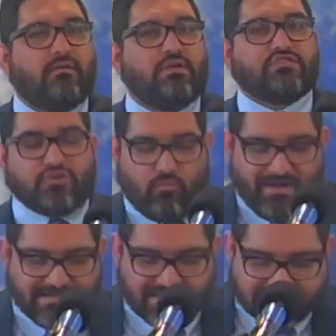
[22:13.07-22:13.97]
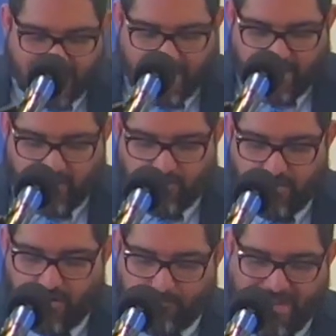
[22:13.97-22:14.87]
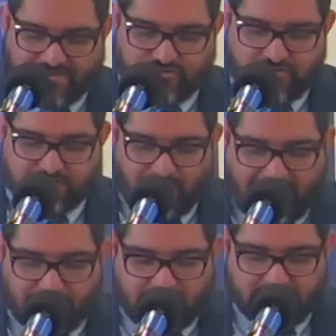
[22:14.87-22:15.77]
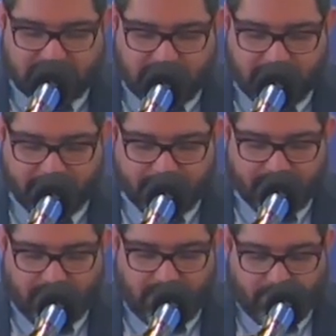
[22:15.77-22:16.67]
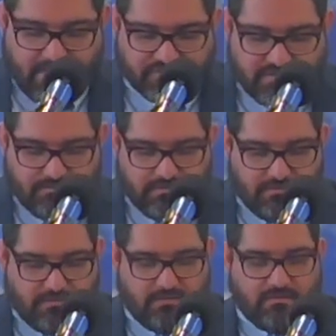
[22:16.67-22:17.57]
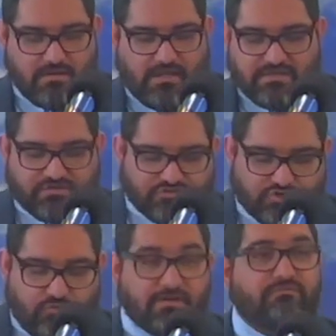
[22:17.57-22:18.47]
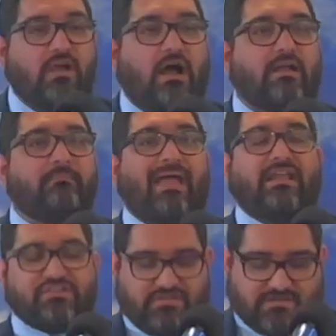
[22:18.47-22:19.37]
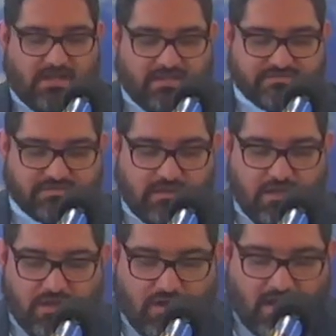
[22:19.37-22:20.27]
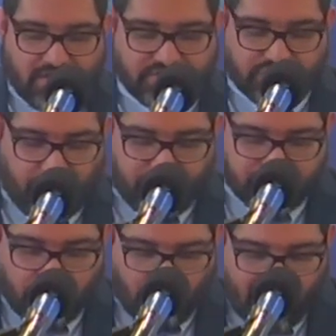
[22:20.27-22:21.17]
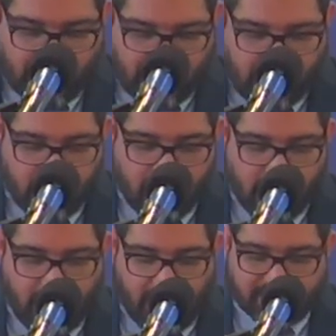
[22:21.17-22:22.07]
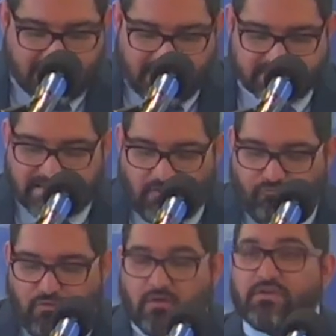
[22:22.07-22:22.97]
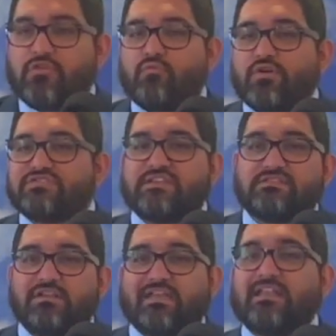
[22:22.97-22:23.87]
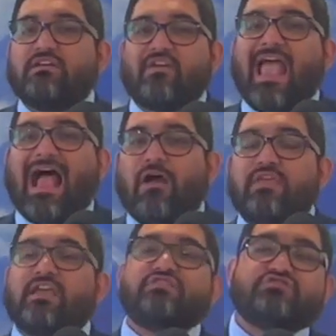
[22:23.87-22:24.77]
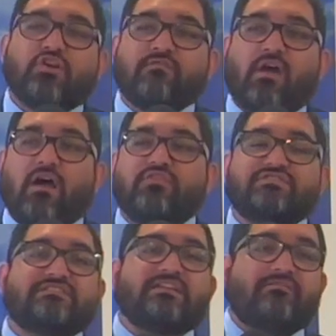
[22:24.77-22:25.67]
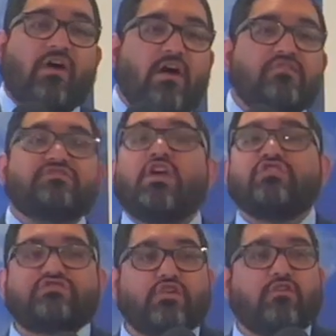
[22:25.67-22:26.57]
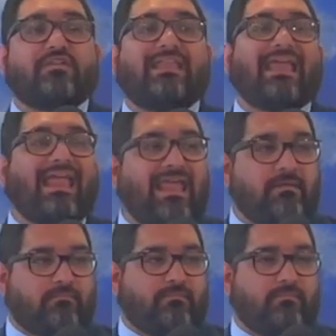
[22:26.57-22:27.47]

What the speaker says: So what is he saying here? A pastor is blameless, a bishop. He's a steward of God and manages God's church correctly. He's not self-willed. In other words, he's looking at how he can serve others instead of others serving him.